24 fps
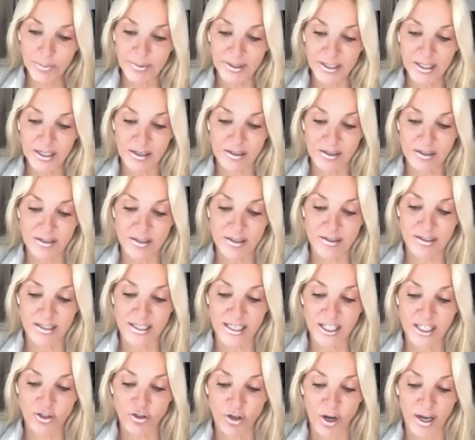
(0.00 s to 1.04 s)
because
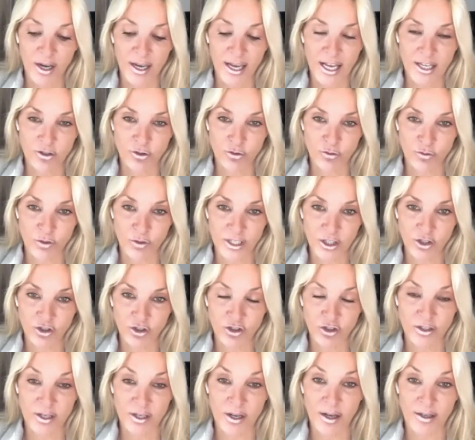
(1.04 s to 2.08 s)
THI has
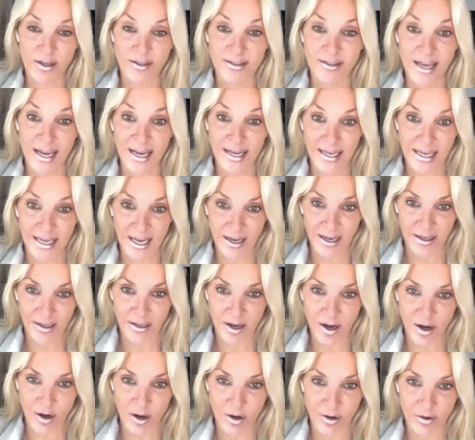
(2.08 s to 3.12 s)
reached
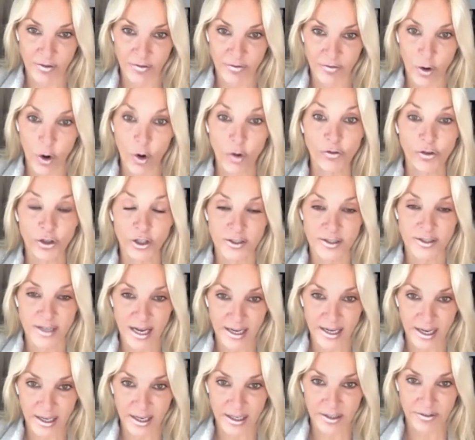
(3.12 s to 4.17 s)
over a
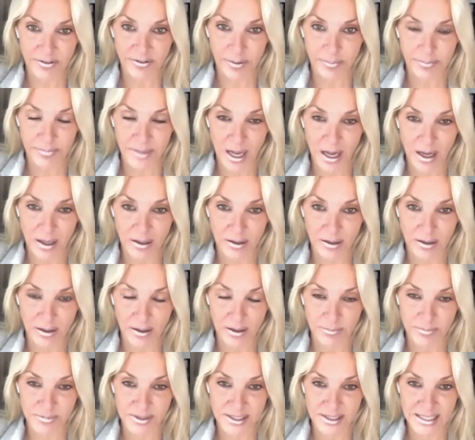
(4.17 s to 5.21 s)
decade, if I'm not
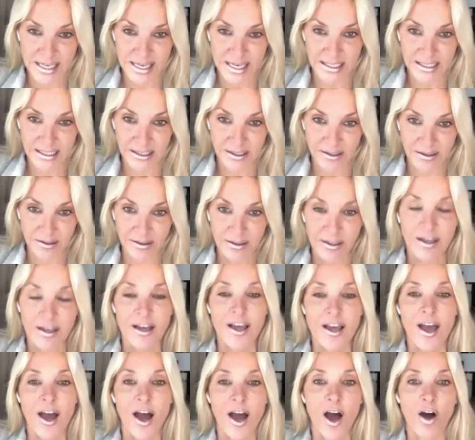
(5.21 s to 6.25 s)
mistaken,
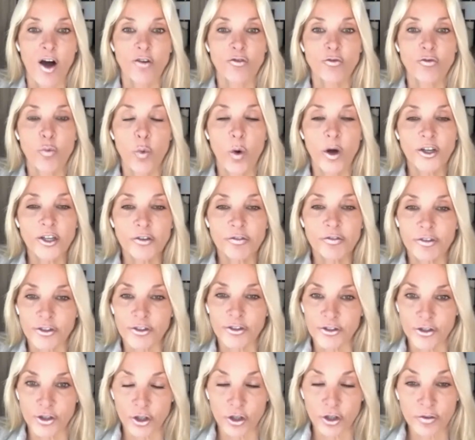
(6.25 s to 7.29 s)
of wonderful
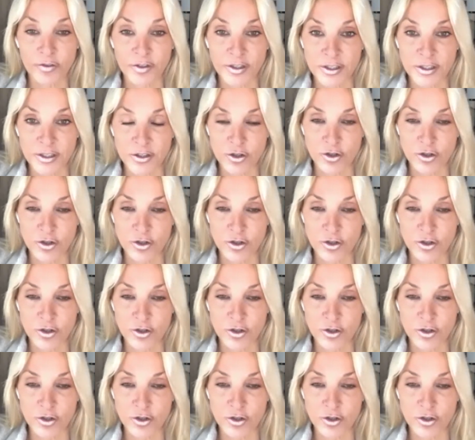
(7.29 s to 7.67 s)
service